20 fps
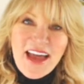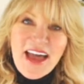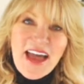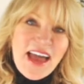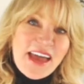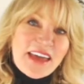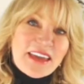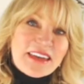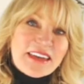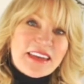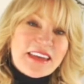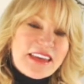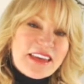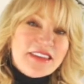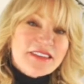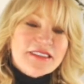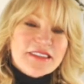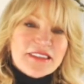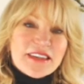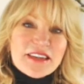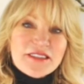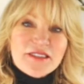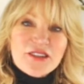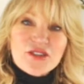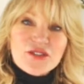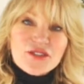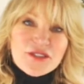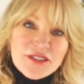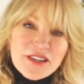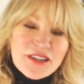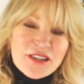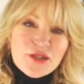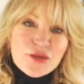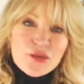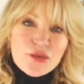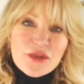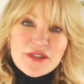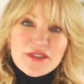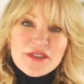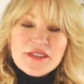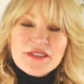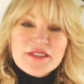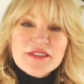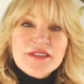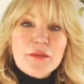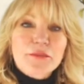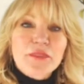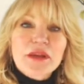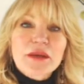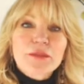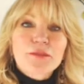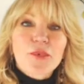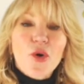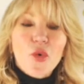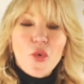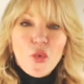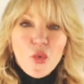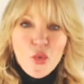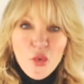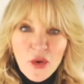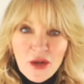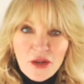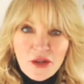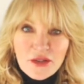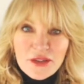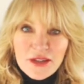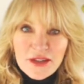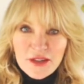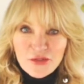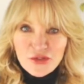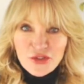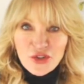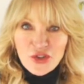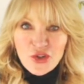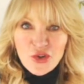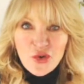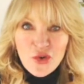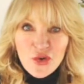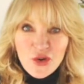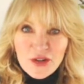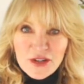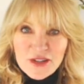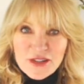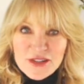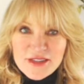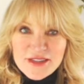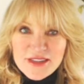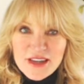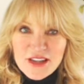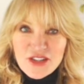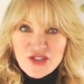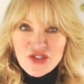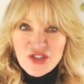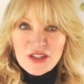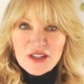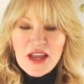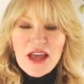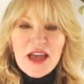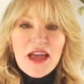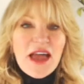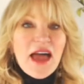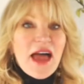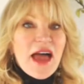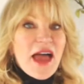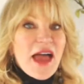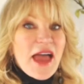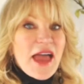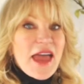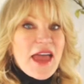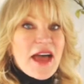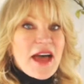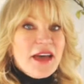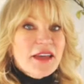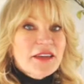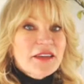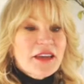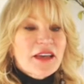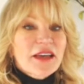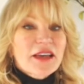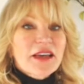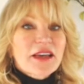And he says there are 6 reasons that people will give to your organization, and